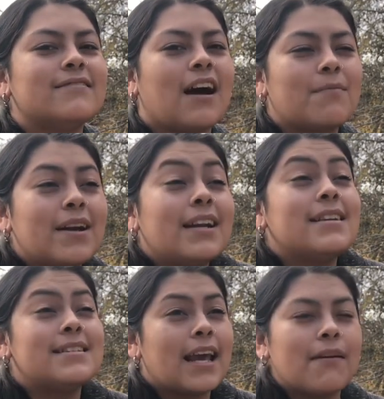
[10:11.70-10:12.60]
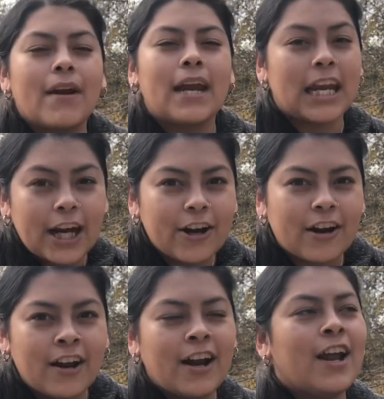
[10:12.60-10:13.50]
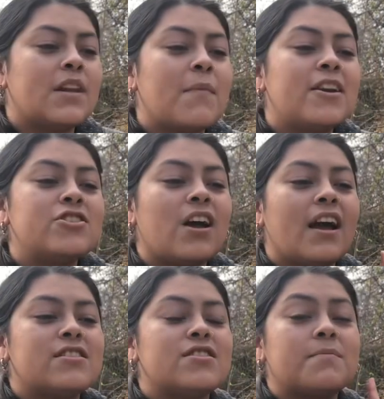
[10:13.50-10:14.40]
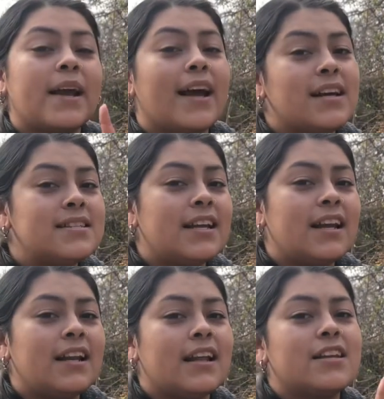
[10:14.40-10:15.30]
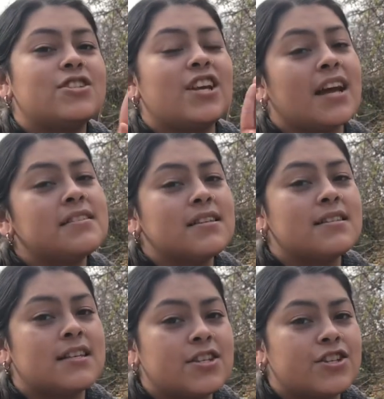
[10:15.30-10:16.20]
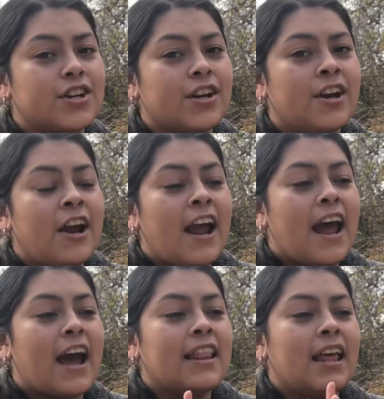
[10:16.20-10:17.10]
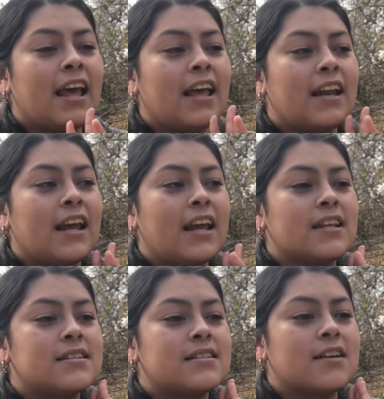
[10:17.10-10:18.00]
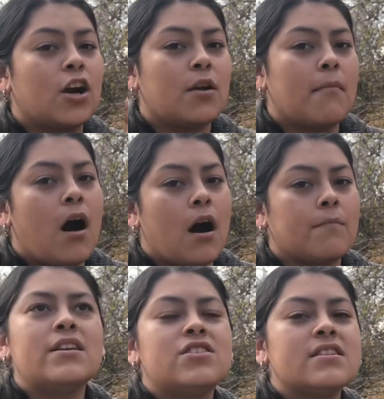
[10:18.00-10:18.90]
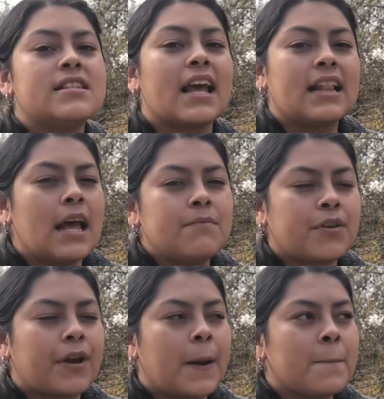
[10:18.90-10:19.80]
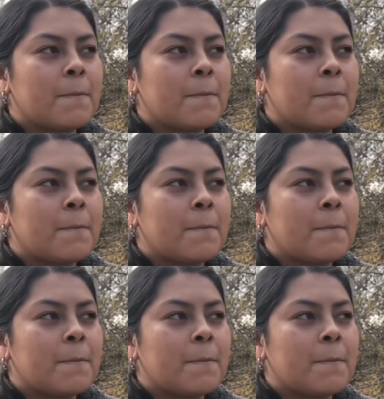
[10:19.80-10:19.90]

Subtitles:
I'm gonna stay right here. Now mind you not, it's just my cousin, and then she has a sister, and then it's her mom. It's just like them three.